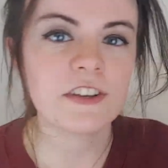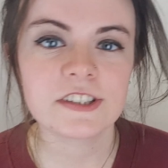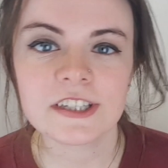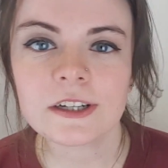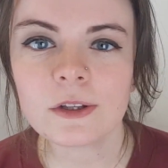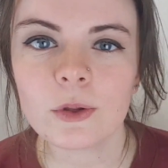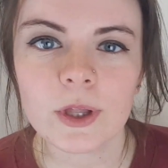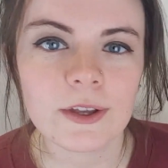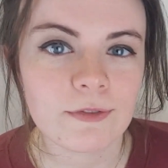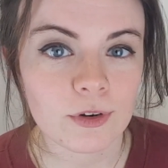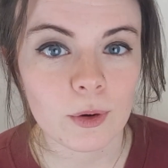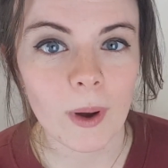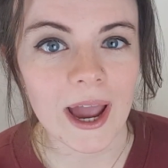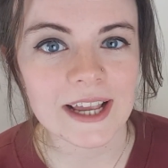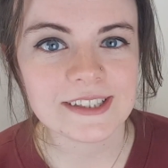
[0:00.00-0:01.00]
If you're still looking
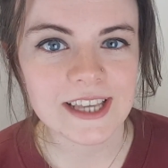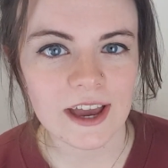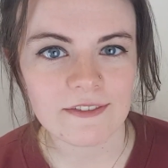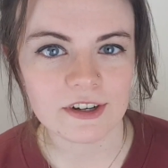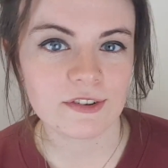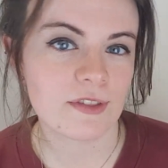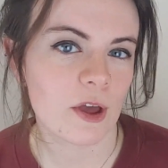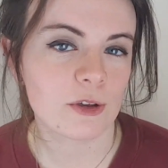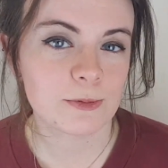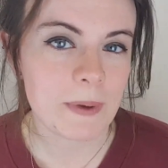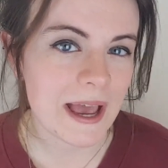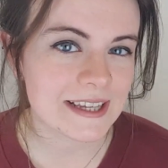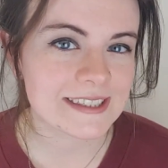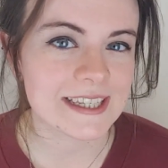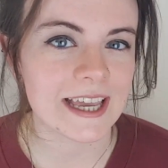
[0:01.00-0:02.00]
for a way to get rid of those
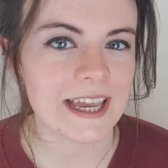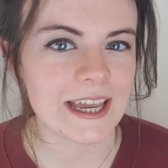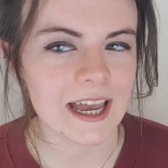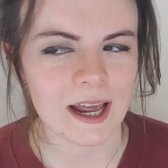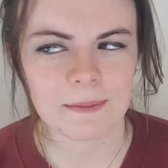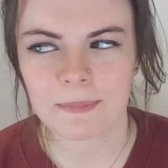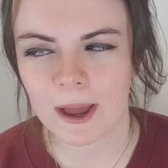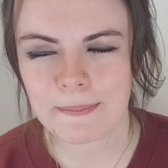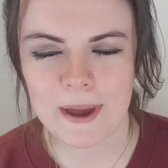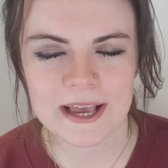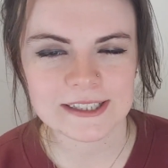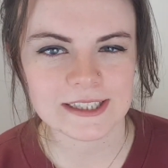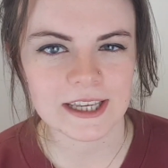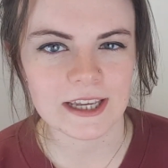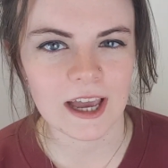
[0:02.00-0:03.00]
pesky, and by
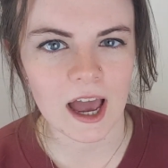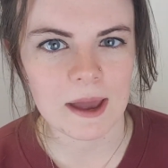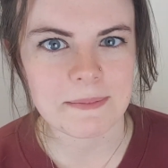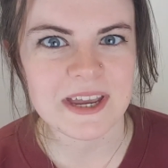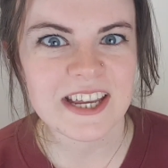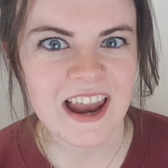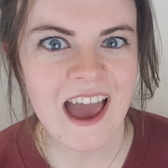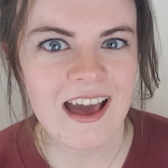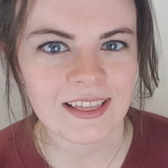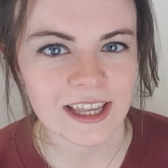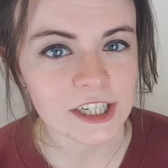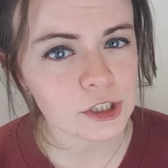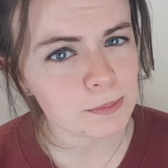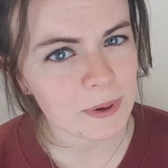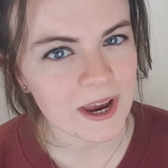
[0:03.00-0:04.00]
pesky I mean
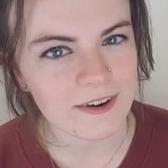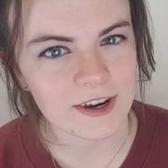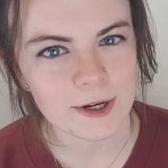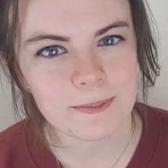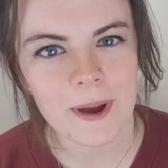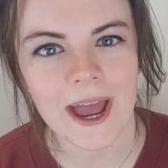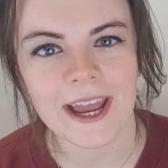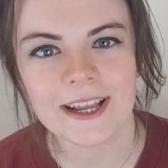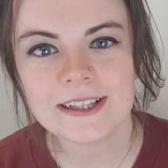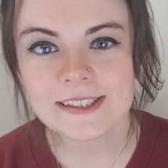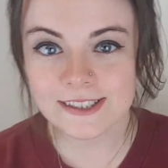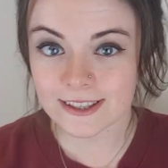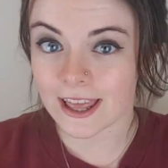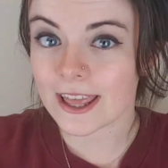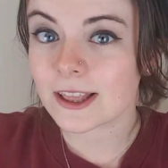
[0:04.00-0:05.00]
hellish, period
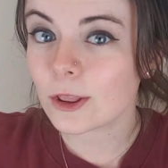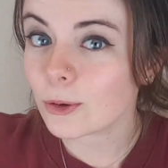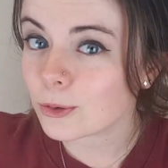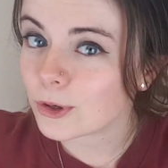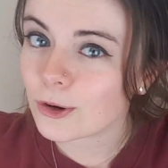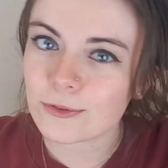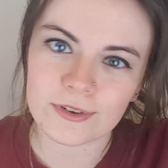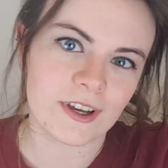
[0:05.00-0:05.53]
pains, then look no